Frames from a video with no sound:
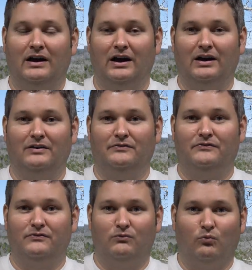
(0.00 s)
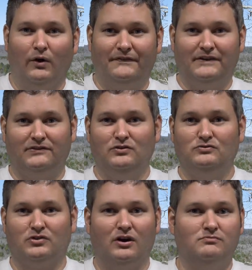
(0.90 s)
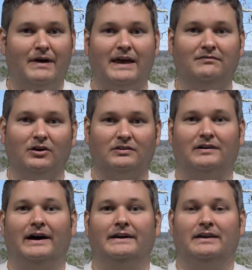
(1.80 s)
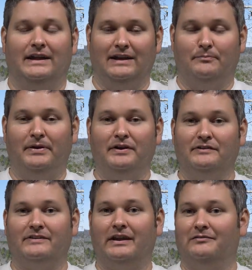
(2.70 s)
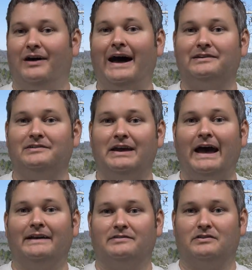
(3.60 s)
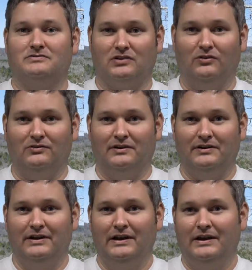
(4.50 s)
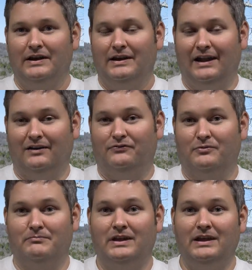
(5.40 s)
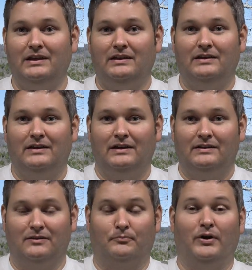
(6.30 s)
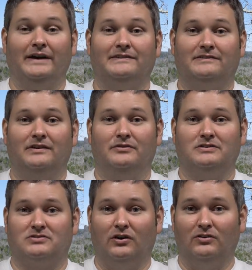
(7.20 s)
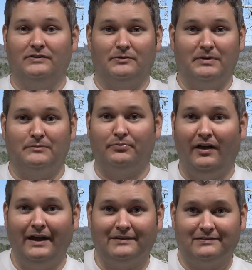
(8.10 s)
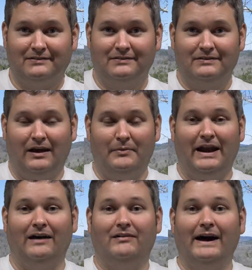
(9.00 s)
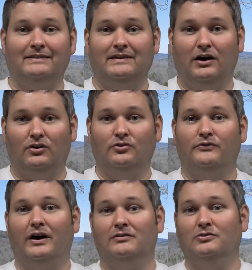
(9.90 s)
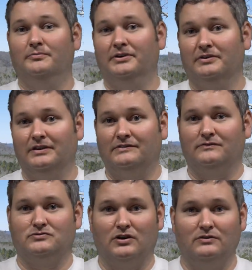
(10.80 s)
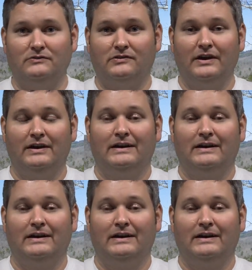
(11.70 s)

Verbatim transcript: of what this new drone may look like. And it appears that it likely has a controller. Now for me, the presence of a controller is a big plus. I mean, I like the auto follow abilities of drones.